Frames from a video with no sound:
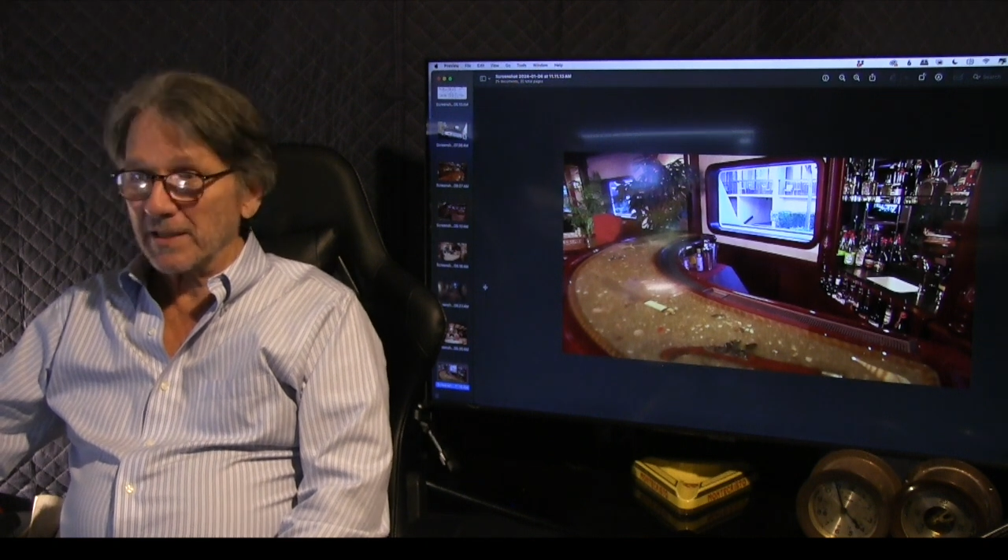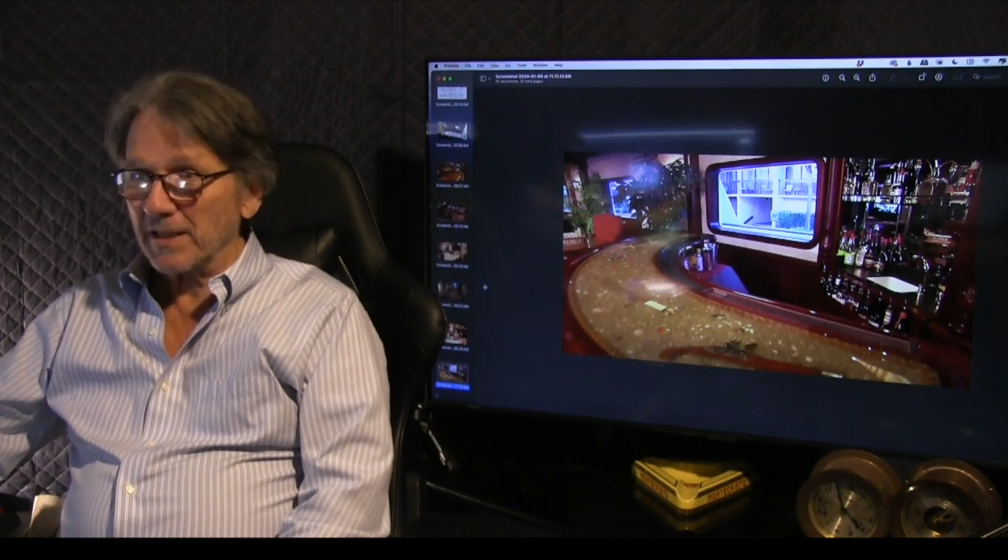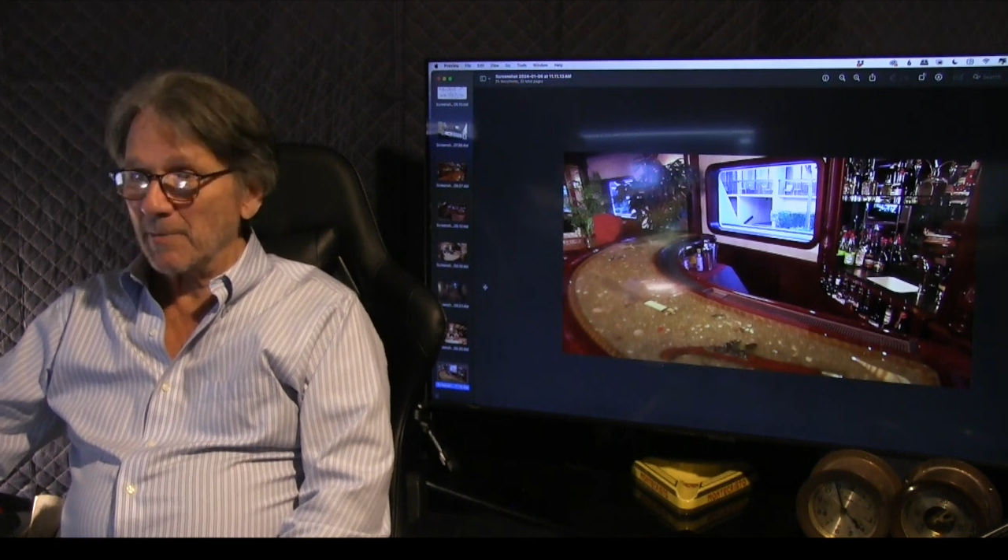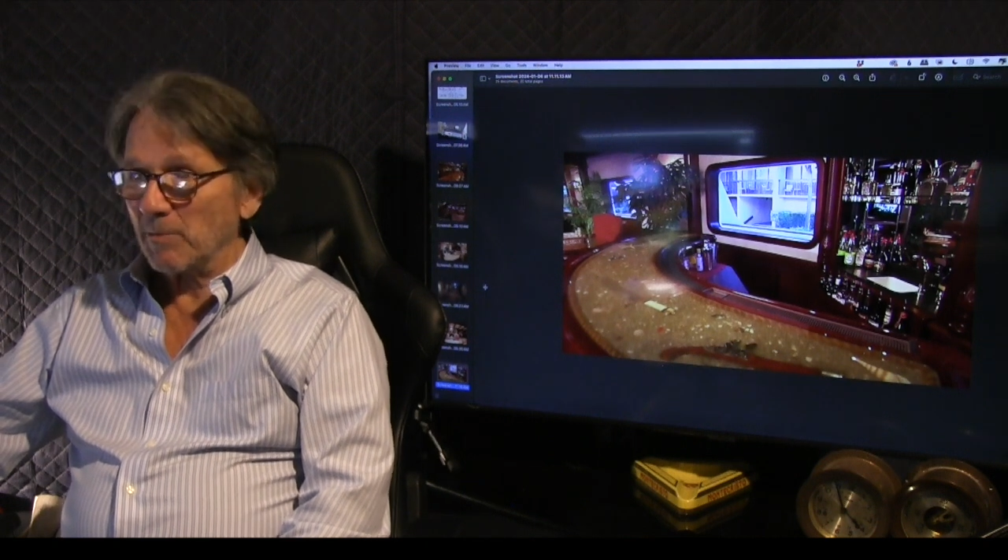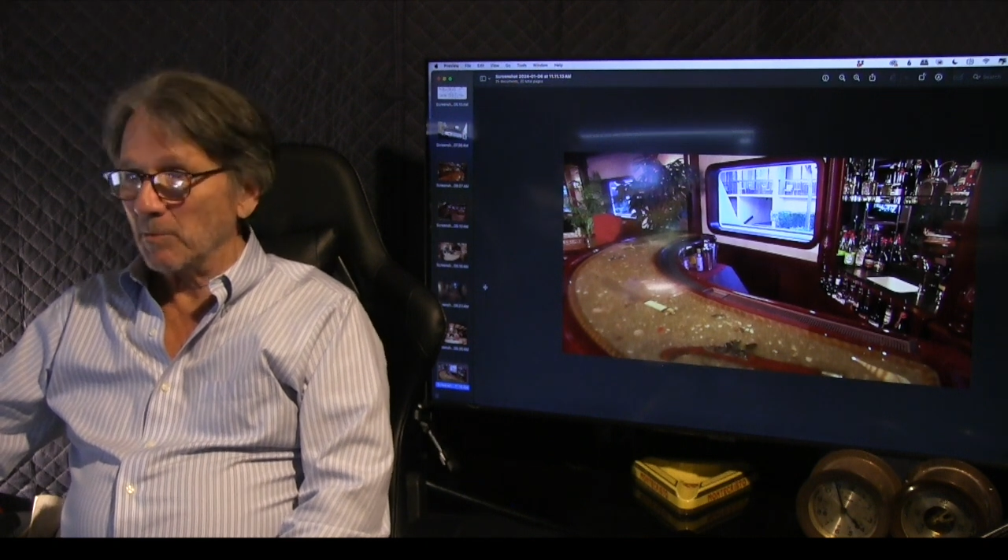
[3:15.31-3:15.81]

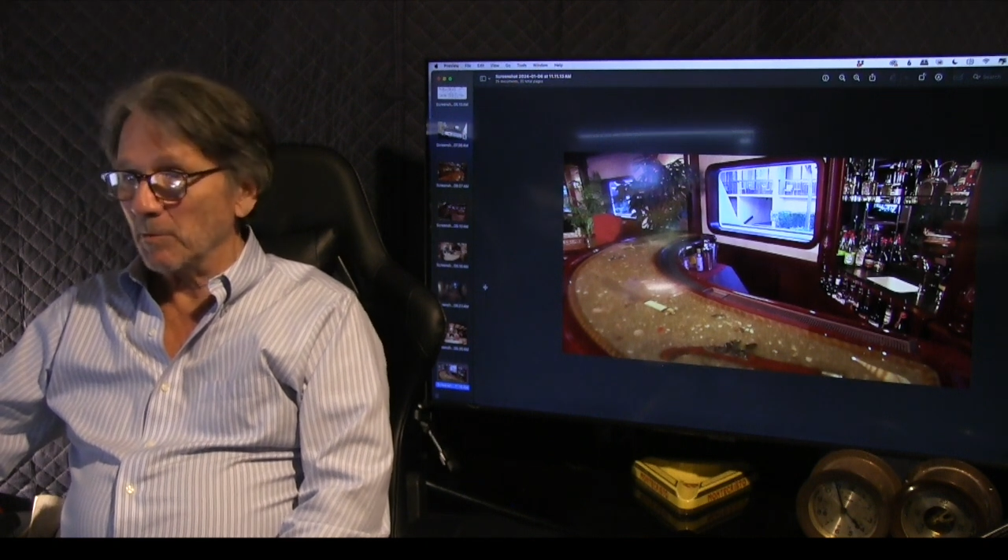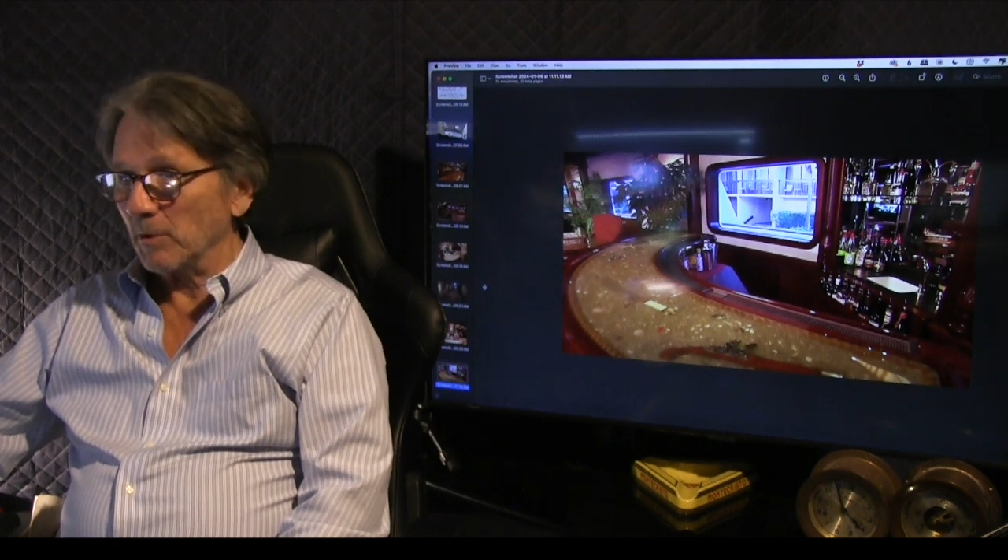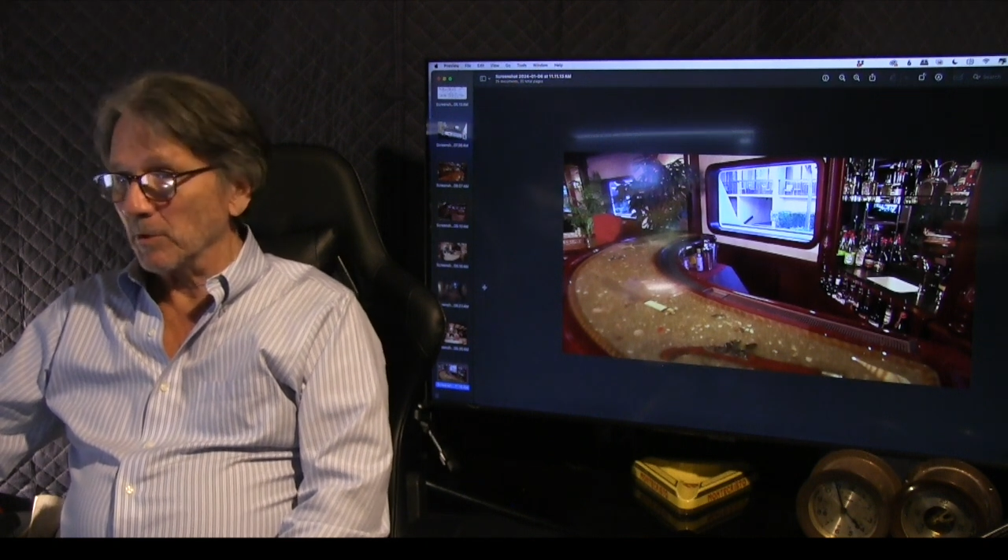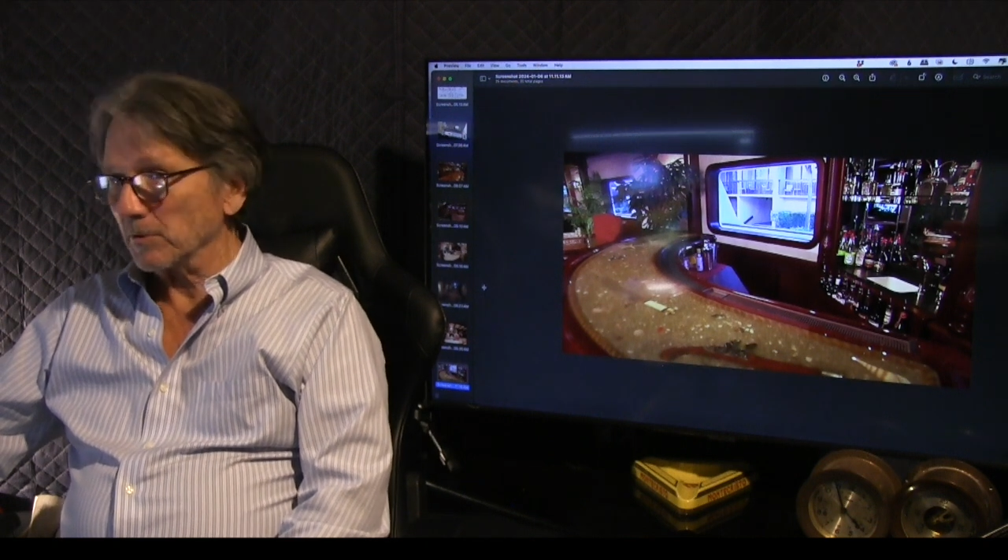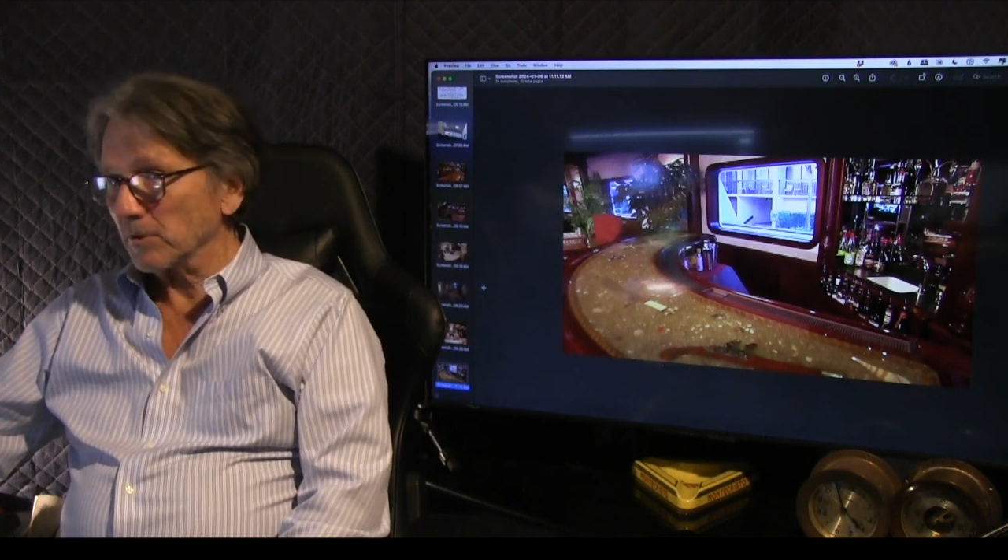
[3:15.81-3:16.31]
capable boat.